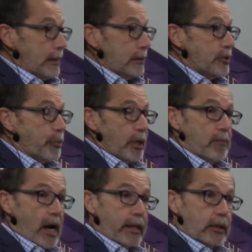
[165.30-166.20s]
It's
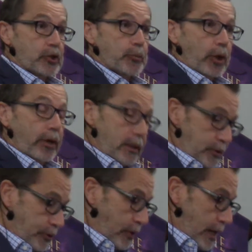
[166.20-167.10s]
been my
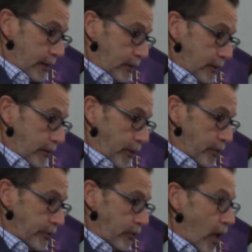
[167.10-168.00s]
experience that
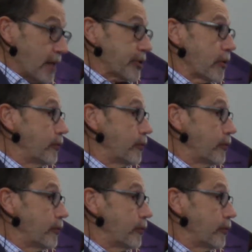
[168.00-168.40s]
there's lots